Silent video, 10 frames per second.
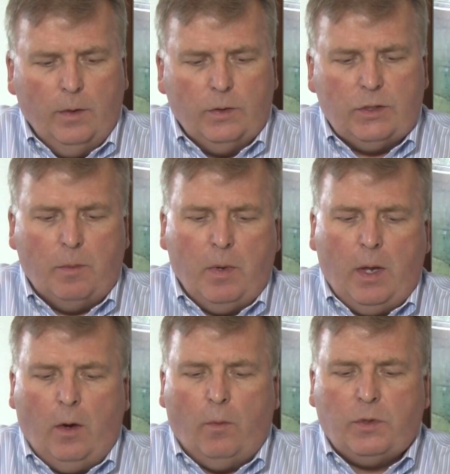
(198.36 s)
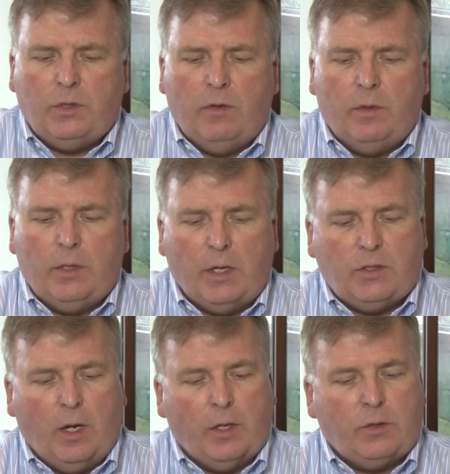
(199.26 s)
Some men are receiving
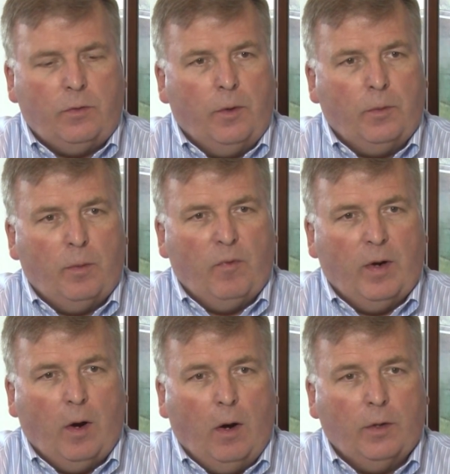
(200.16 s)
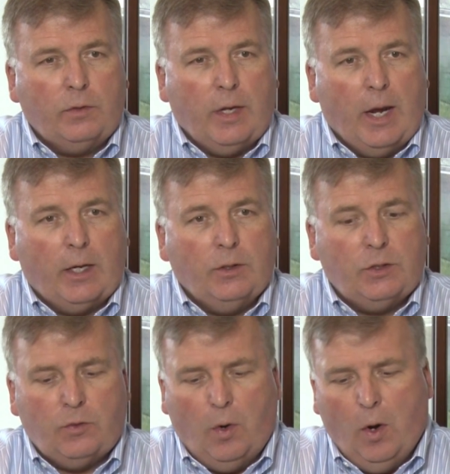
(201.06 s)
testosterone to prevent heart attack and
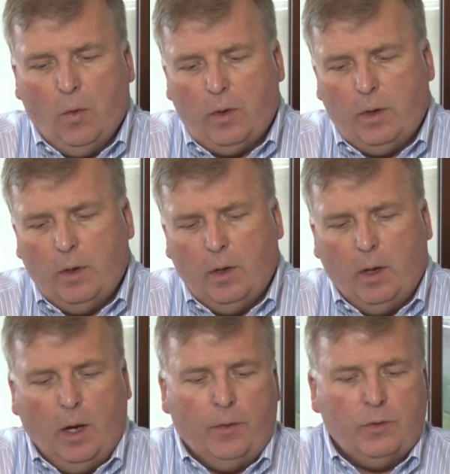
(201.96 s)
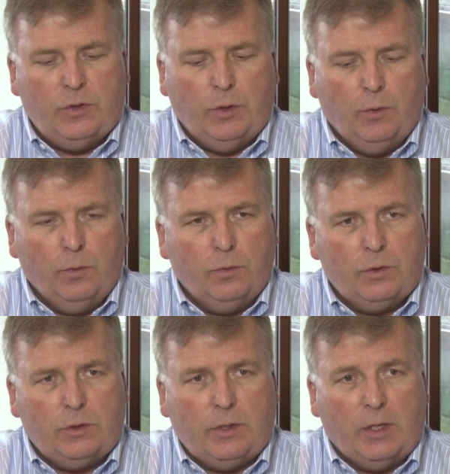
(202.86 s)
stroke. Others
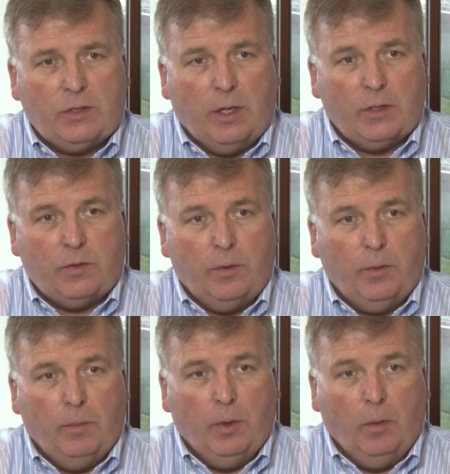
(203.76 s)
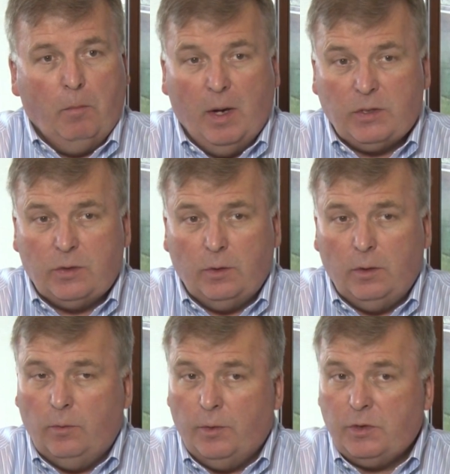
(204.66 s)
use testosterone to build
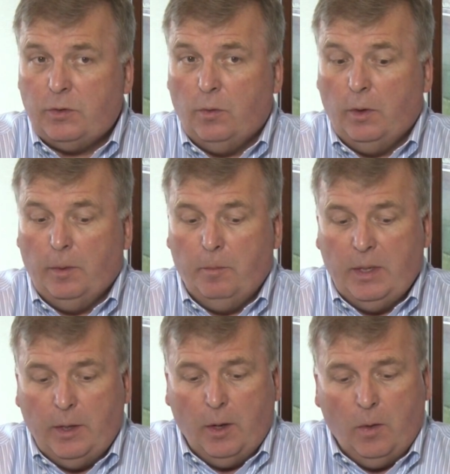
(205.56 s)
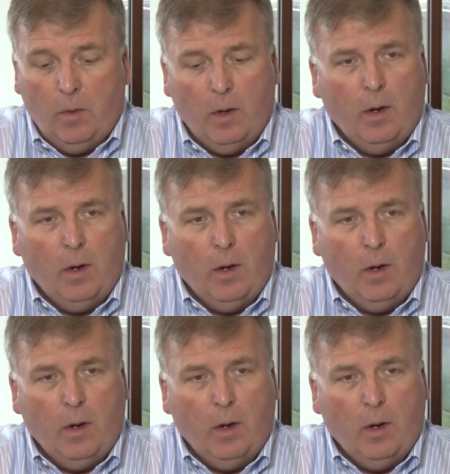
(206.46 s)
muscle, restore libido.